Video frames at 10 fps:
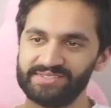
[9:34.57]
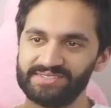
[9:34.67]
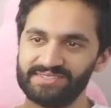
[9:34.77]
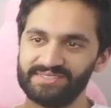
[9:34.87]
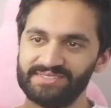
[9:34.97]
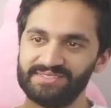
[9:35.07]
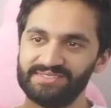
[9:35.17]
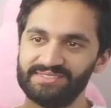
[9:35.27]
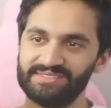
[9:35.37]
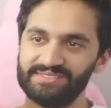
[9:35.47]

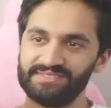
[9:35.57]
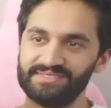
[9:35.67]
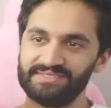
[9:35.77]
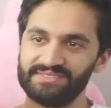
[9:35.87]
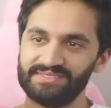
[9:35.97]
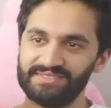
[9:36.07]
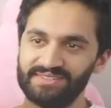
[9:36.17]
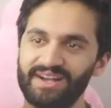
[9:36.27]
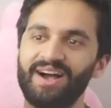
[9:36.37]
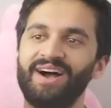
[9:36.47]

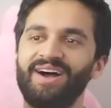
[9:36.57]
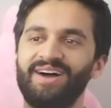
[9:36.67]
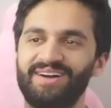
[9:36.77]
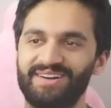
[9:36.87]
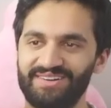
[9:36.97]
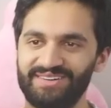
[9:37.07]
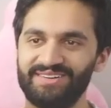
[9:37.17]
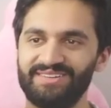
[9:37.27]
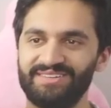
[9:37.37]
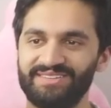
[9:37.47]

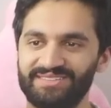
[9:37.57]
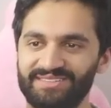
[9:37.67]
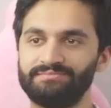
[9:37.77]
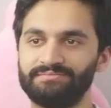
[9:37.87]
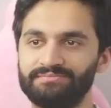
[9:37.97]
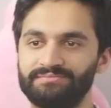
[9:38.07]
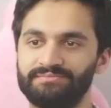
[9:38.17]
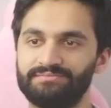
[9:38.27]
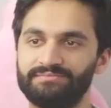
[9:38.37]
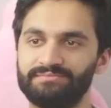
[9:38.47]

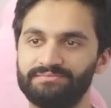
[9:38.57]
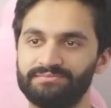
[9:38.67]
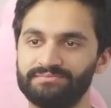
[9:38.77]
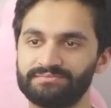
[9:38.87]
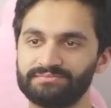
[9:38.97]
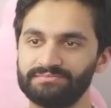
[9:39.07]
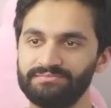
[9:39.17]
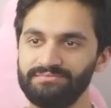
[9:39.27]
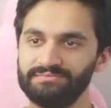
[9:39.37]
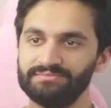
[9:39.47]

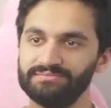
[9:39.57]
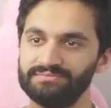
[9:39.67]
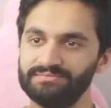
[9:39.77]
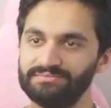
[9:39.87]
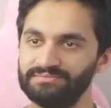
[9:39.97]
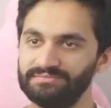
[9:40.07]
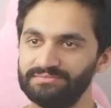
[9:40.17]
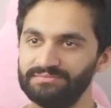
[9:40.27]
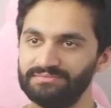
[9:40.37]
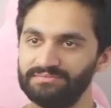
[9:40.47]

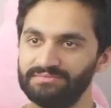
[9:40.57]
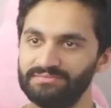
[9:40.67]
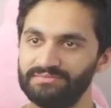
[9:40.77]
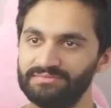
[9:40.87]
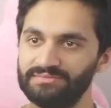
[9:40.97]
(not speaking)